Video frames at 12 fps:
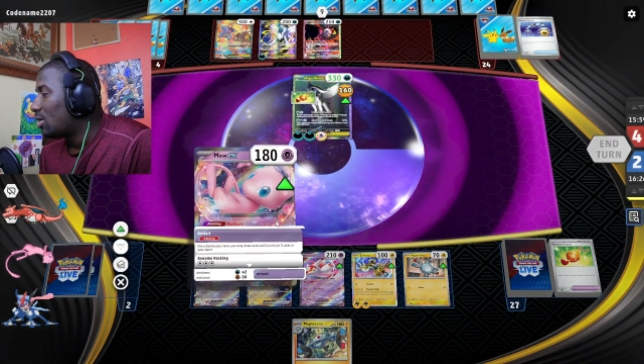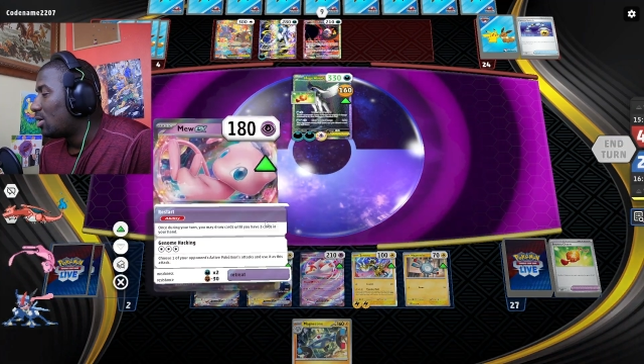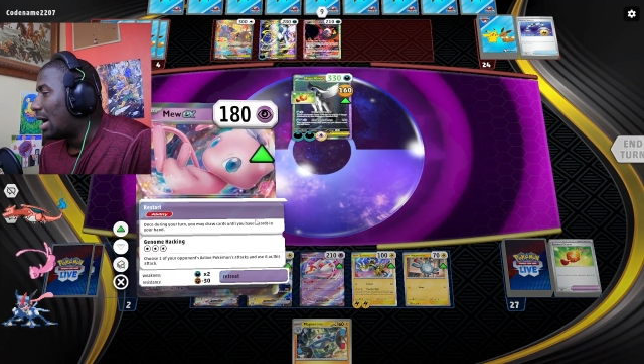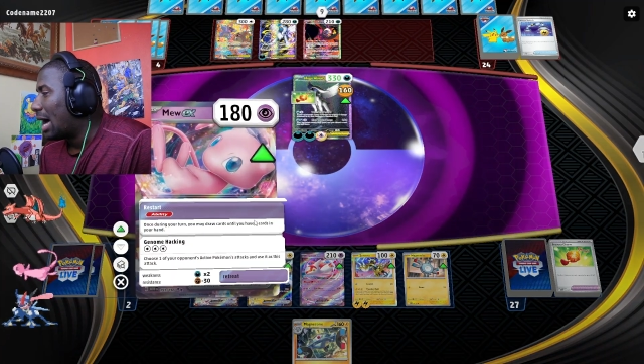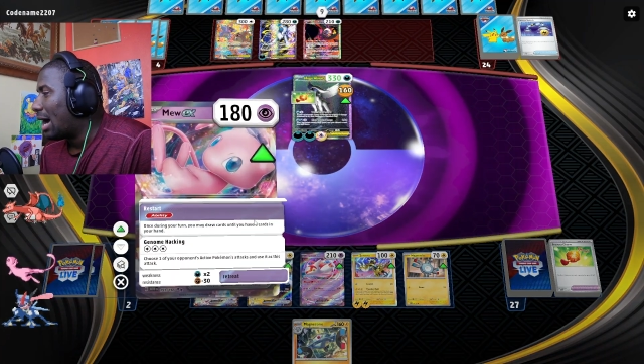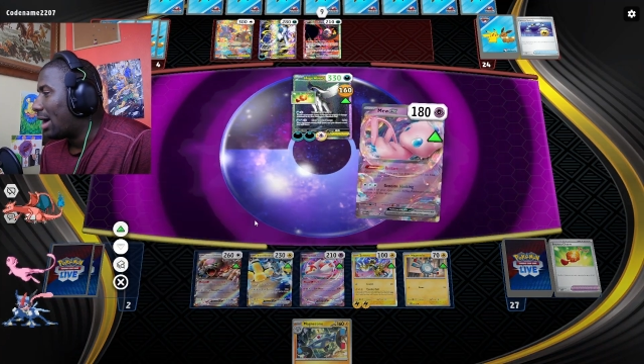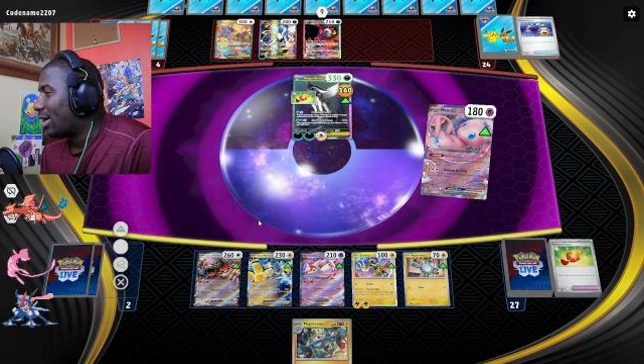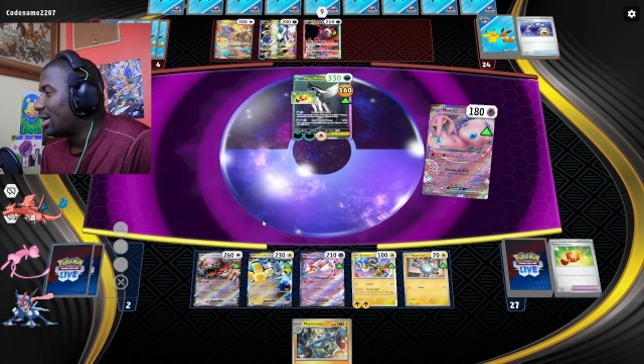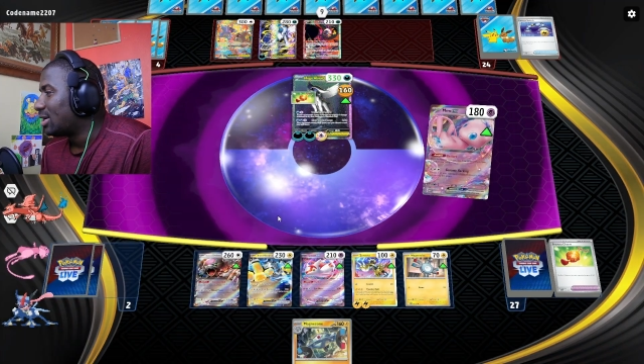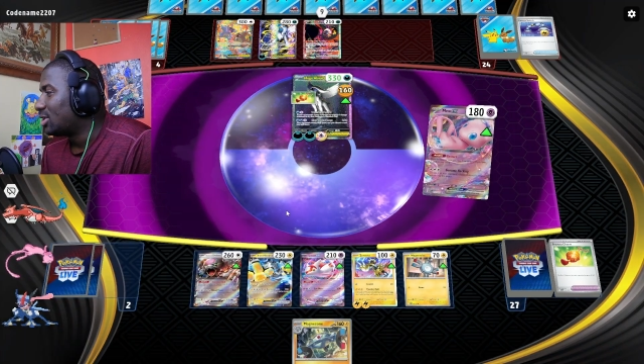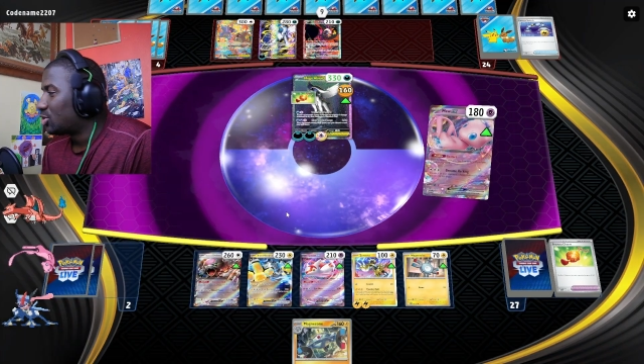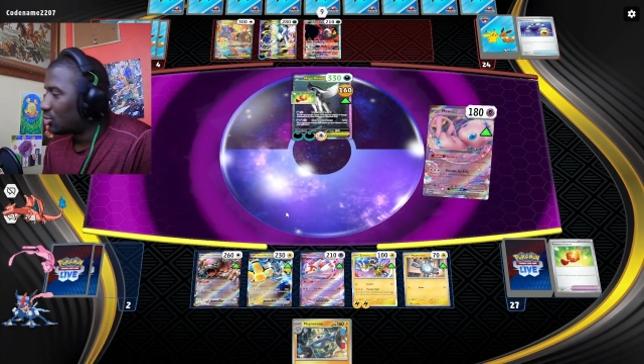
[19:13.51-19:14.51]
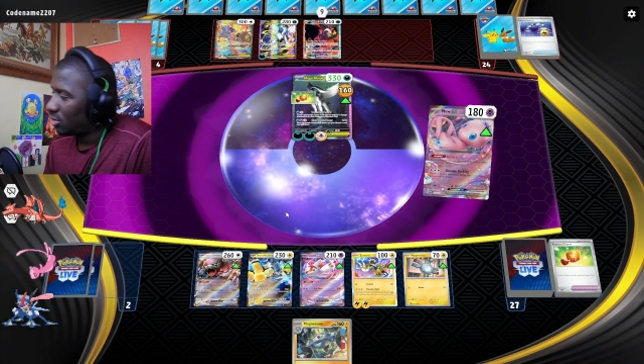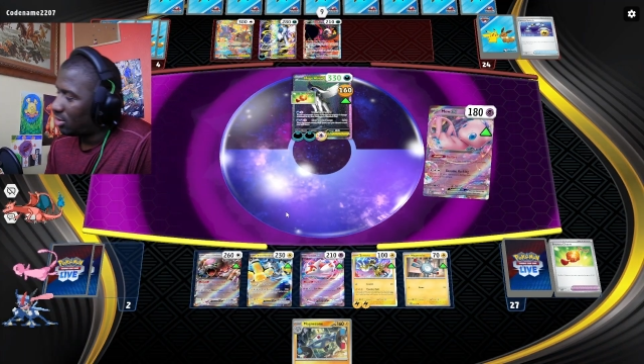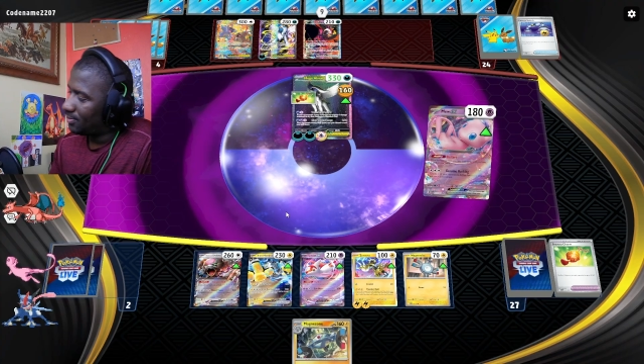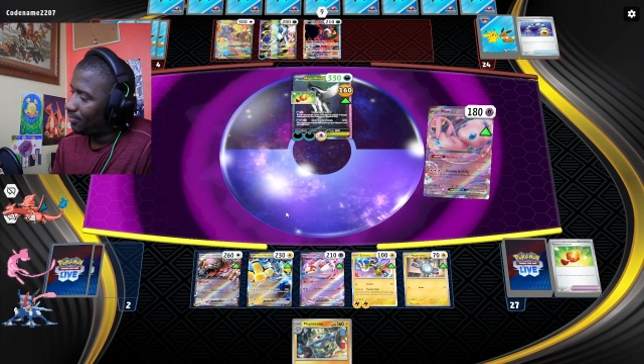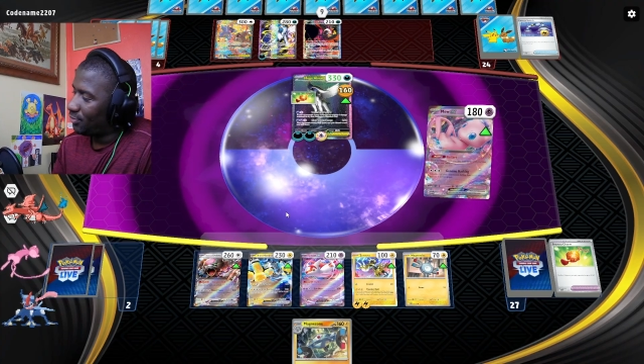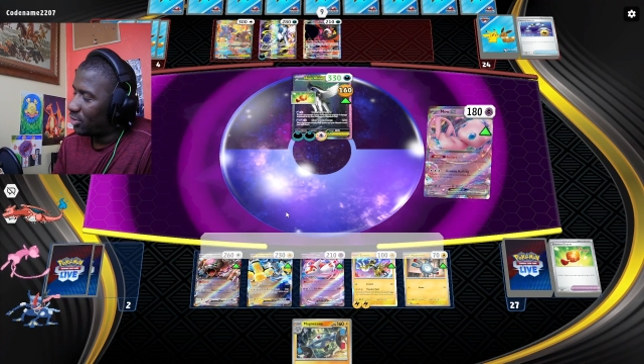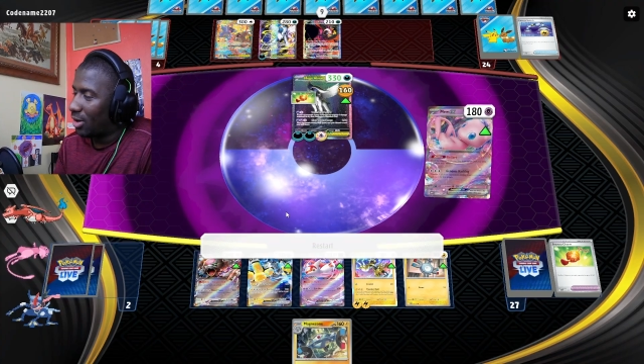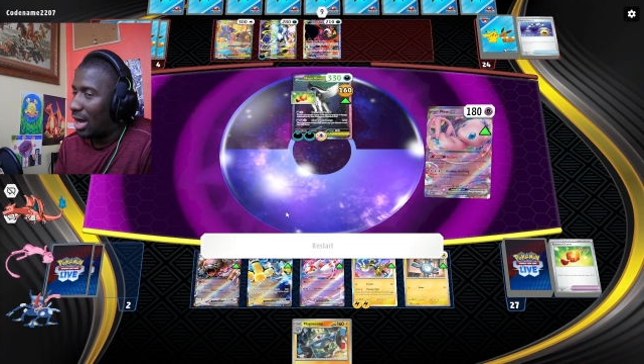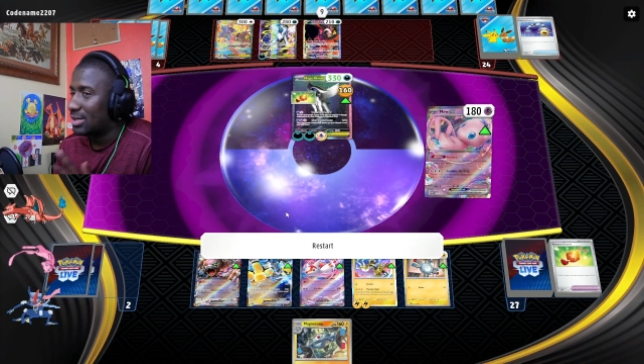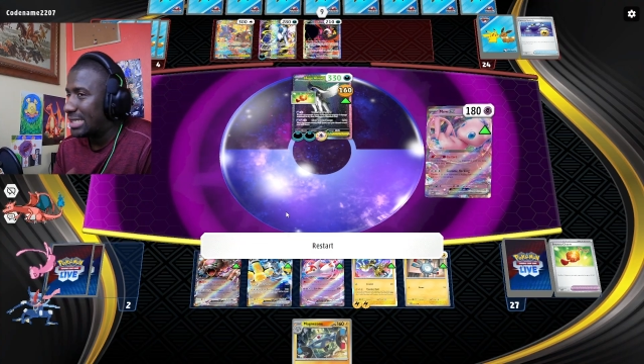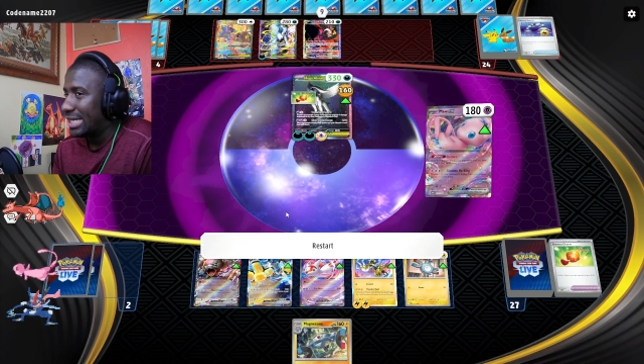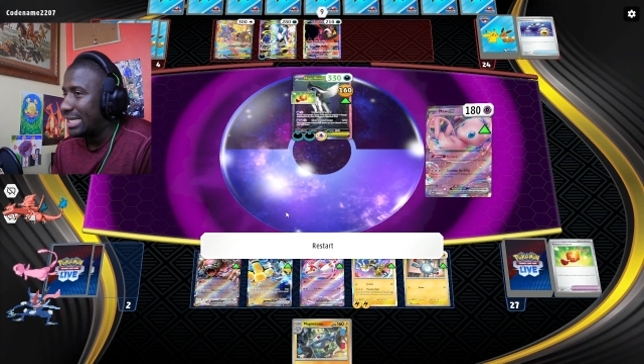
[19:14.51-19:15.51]
Alright, I'll draw. No, I was
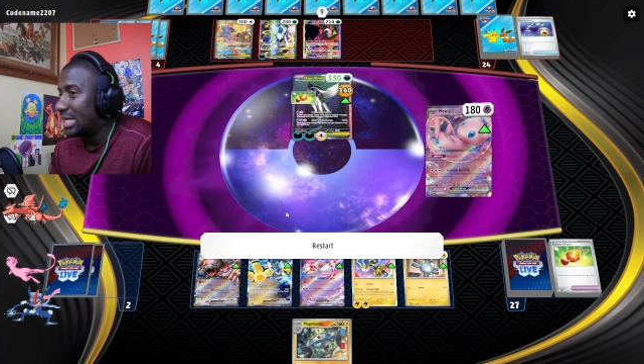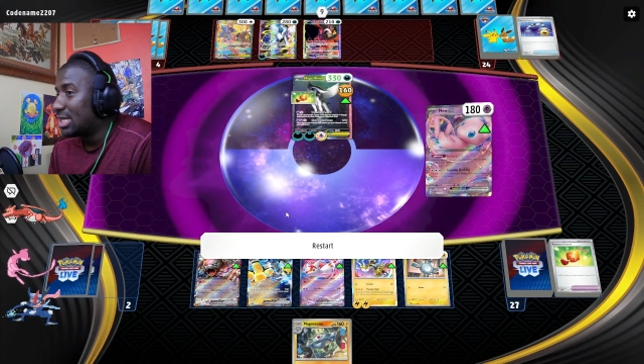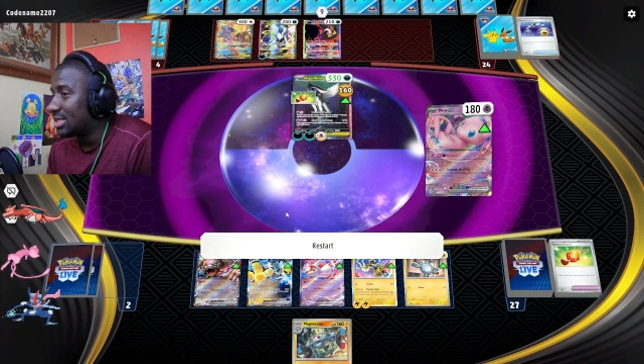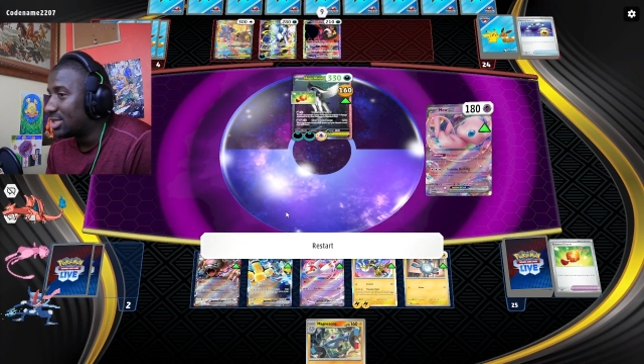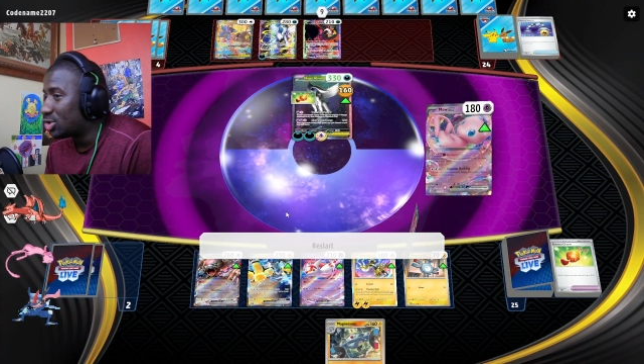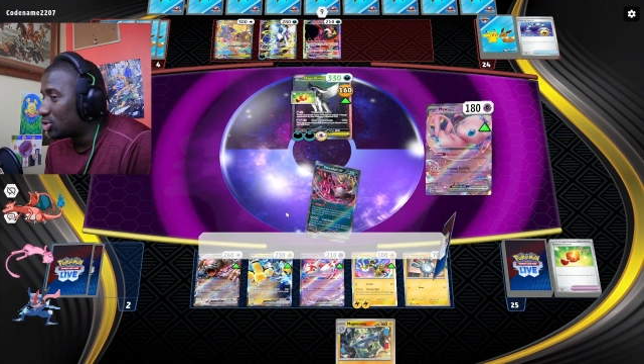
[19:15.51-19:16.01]
thinking not to draw,